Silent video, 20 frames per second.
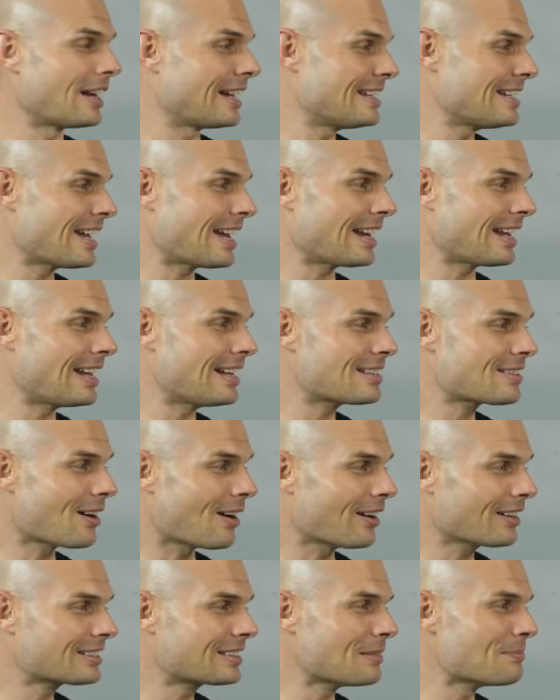and yet he
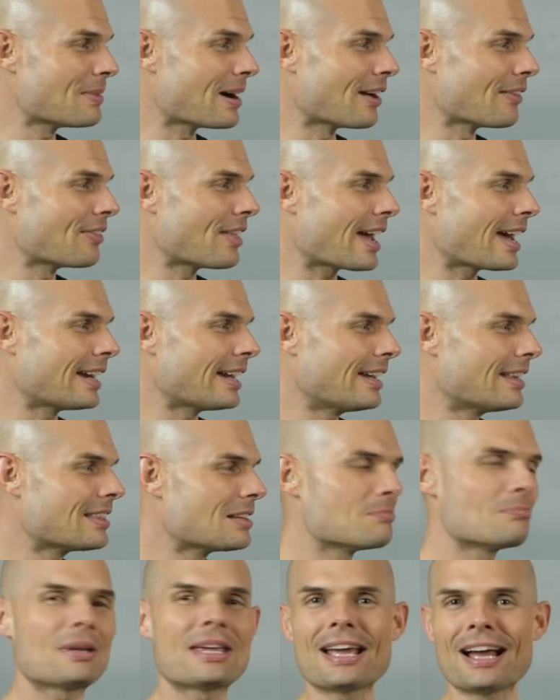talks about that in
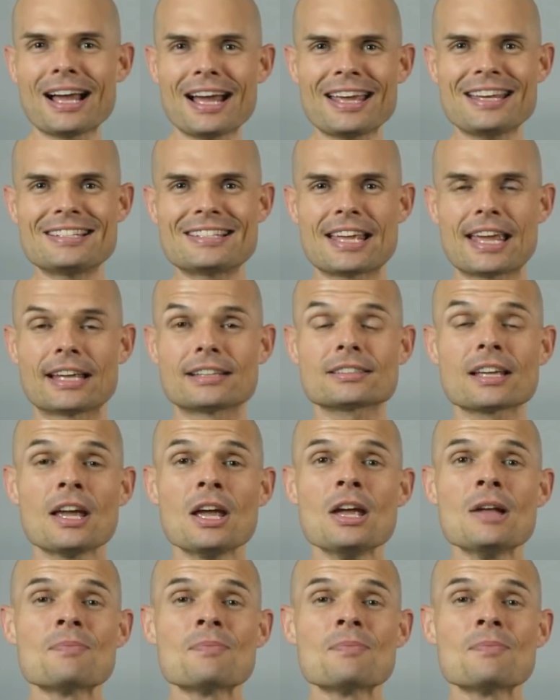the behind days,